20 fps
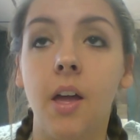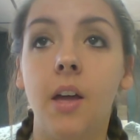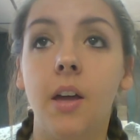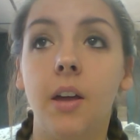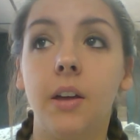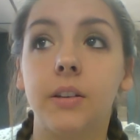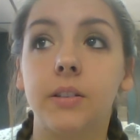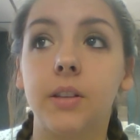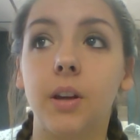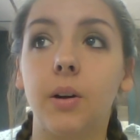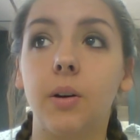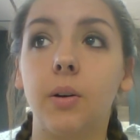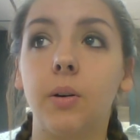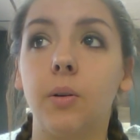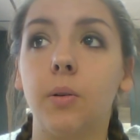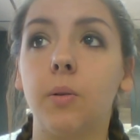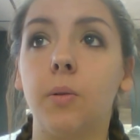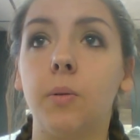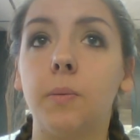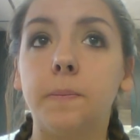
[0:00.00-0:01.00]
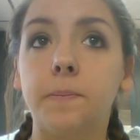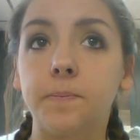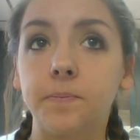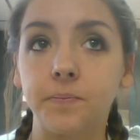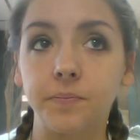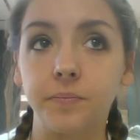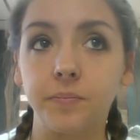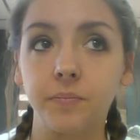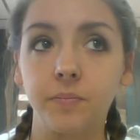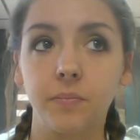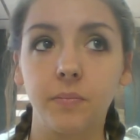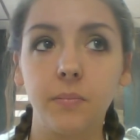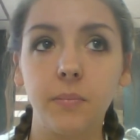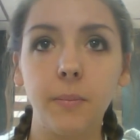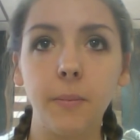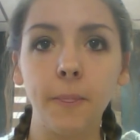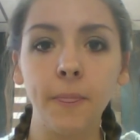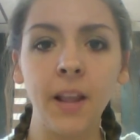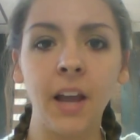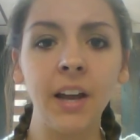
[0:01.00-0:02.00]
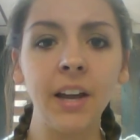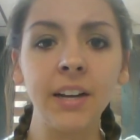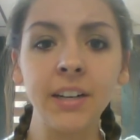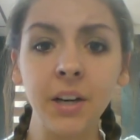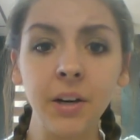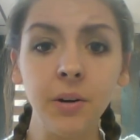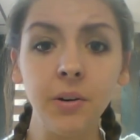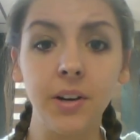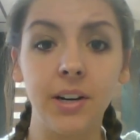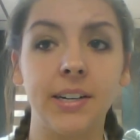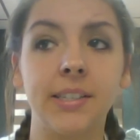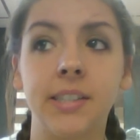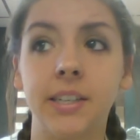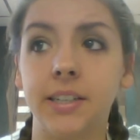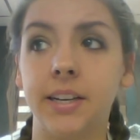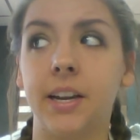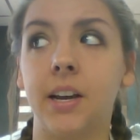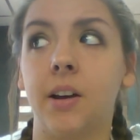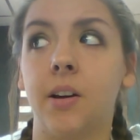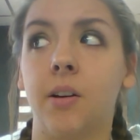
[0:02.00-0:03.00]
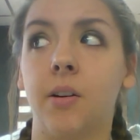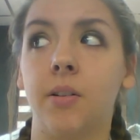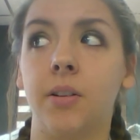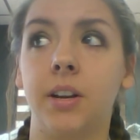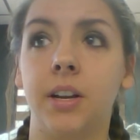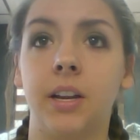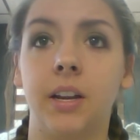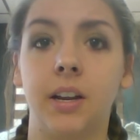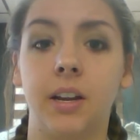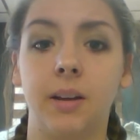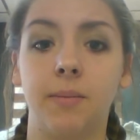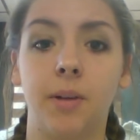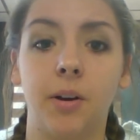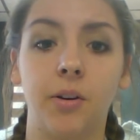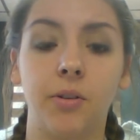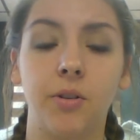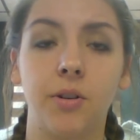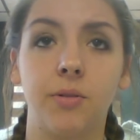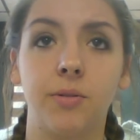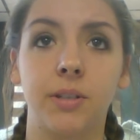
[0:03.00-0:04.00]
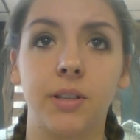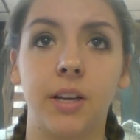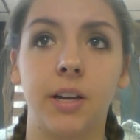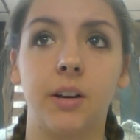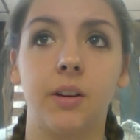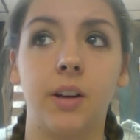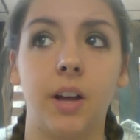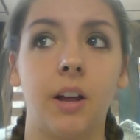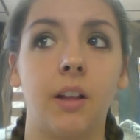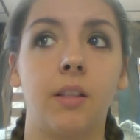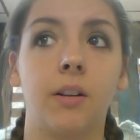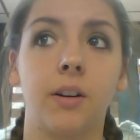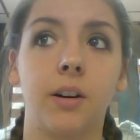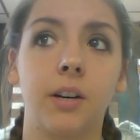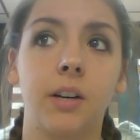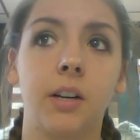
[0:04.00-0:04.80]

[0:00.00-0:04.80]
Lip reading: So I go and I sit down, and my recruiter was like, okay, they're going to come